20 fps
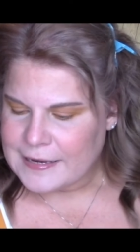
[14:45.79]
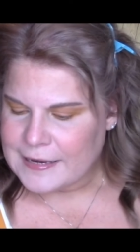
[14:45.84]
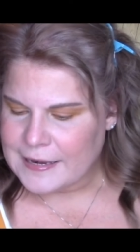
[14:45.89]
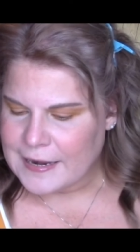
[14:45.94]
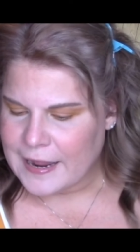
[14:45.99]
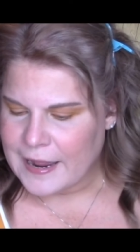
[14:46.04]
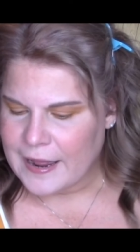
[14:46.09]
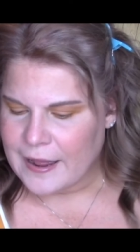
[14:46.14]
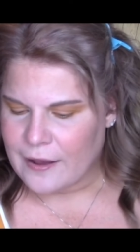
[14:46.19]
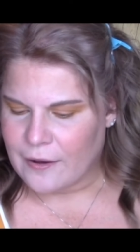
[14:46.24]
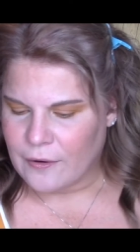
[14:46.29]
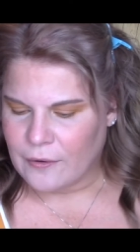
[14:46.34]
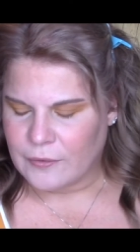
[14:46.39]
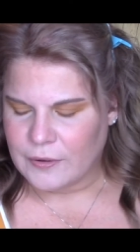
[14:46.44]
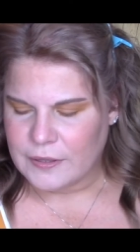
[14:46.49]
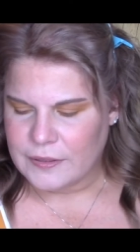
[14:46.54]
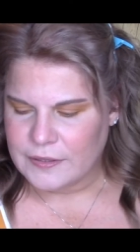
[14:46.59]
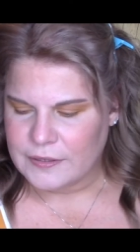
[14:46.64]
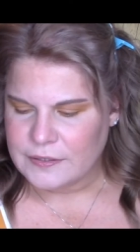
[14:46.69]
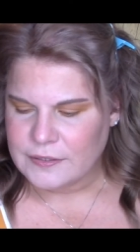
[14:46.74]
Now,
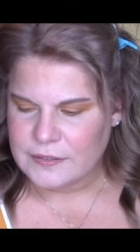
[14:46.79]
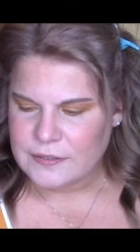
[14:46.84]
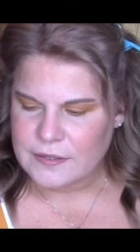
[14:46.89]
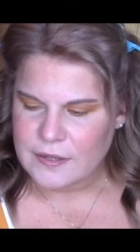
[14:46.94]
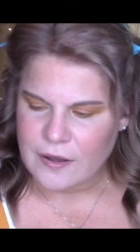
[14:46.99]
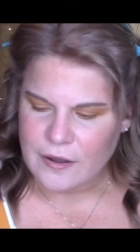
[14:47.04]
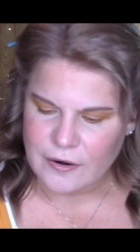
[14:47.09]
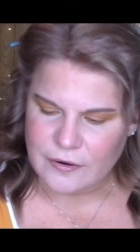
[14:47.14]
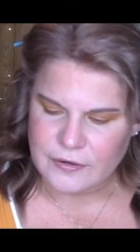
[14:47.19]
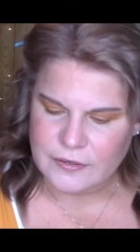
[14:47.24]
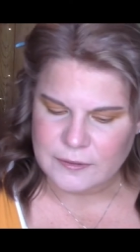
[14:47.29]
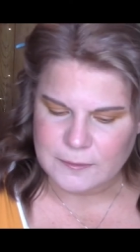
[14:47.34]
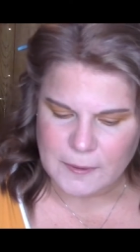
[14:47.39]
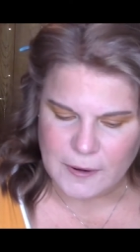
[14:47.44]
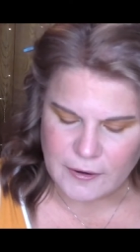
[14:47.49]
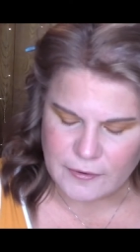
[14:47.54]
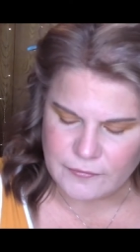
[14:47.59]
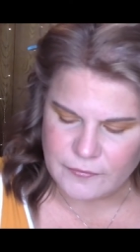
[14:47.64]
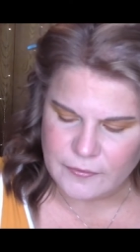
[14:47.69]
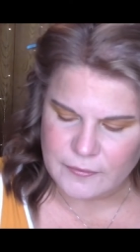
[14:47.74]
this is the hardest
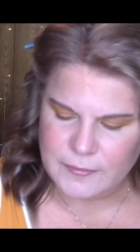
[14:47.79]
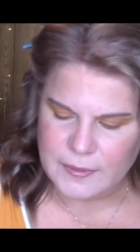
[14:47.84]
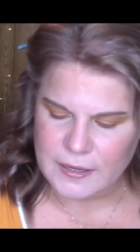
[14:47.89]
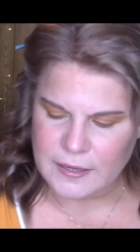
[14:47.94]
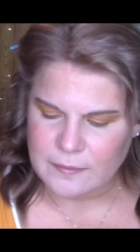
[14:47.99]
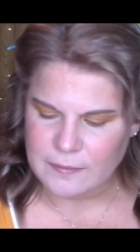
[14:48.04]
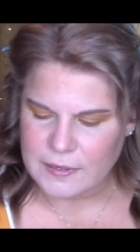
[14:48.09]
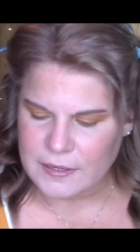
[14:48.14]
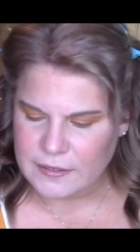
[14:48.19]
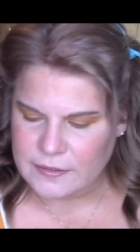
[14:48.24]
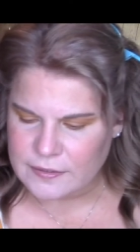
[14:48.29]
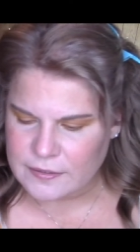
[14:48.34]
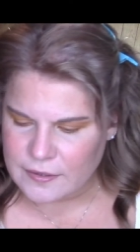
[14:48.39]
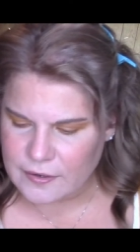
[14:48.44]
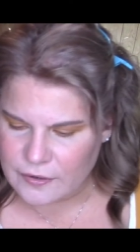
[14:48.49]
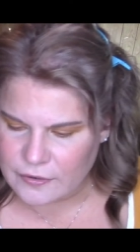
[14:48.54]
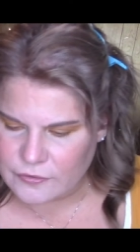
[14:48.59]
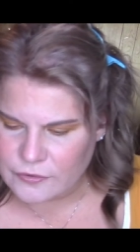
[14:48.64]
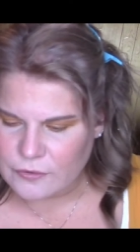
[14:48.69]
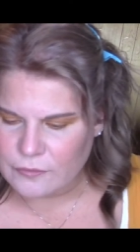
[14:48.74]
part for me because
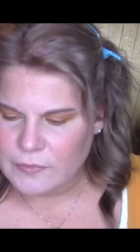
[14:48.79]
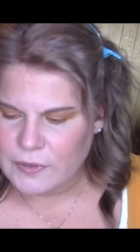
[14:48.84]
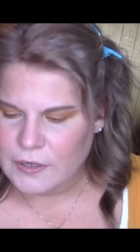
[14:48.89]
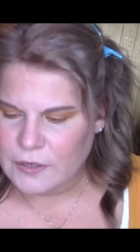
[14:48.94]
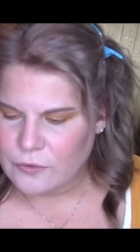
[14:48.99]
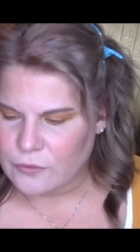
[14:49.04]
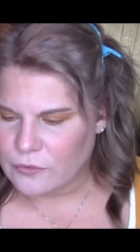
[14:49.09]
there are so many